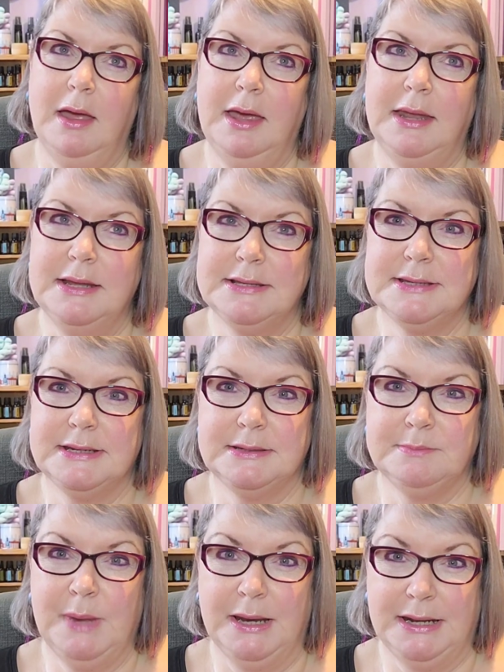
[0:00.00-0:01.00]
it is
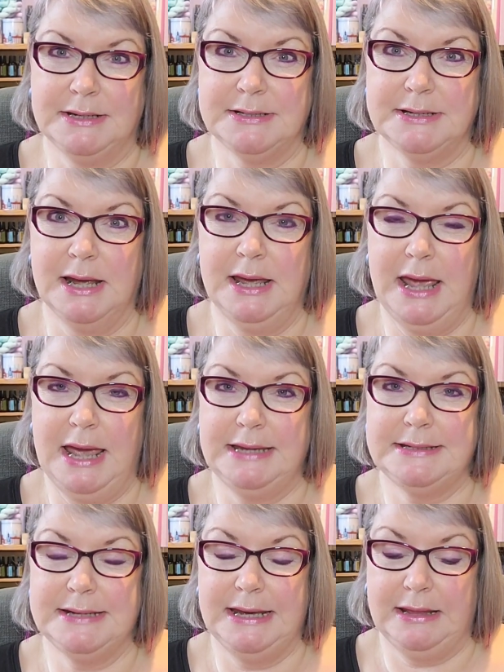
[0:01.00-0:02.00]
Monday today,
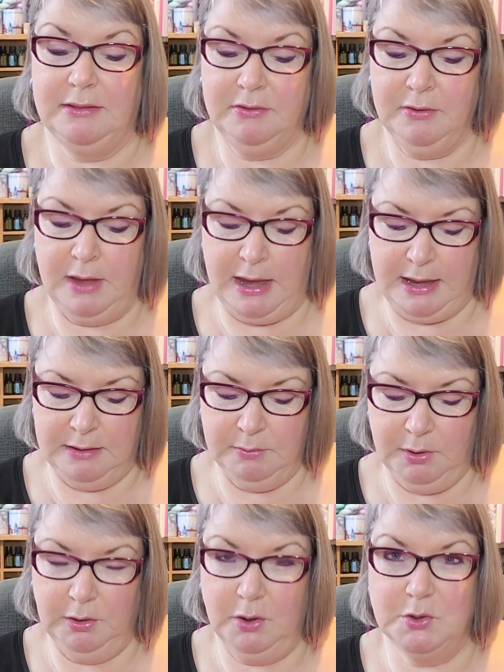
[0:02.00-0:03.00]
18th, and what
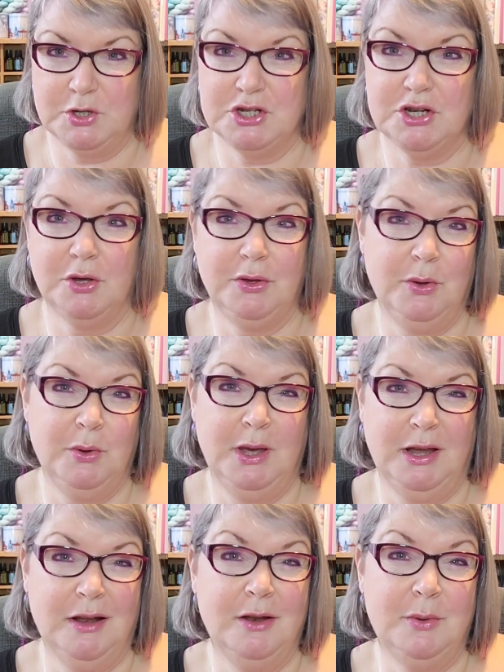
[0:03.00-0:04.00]
I'm going to show you
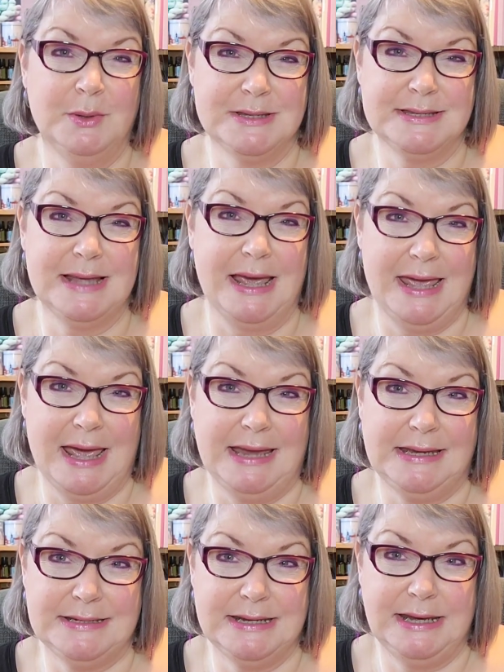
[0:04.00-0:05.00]
includes day
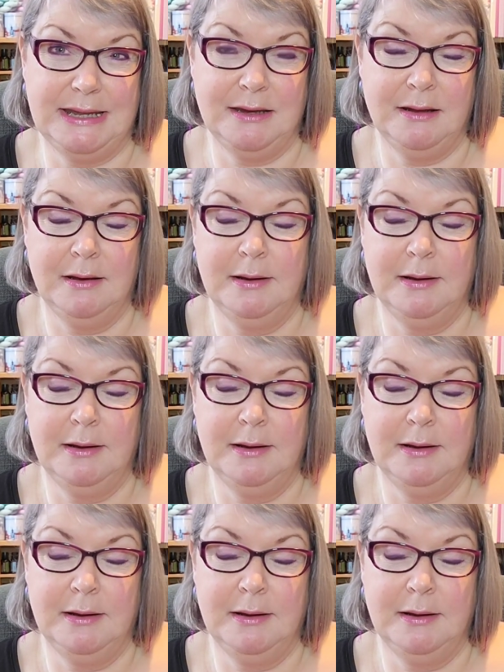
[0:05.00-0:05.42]
18.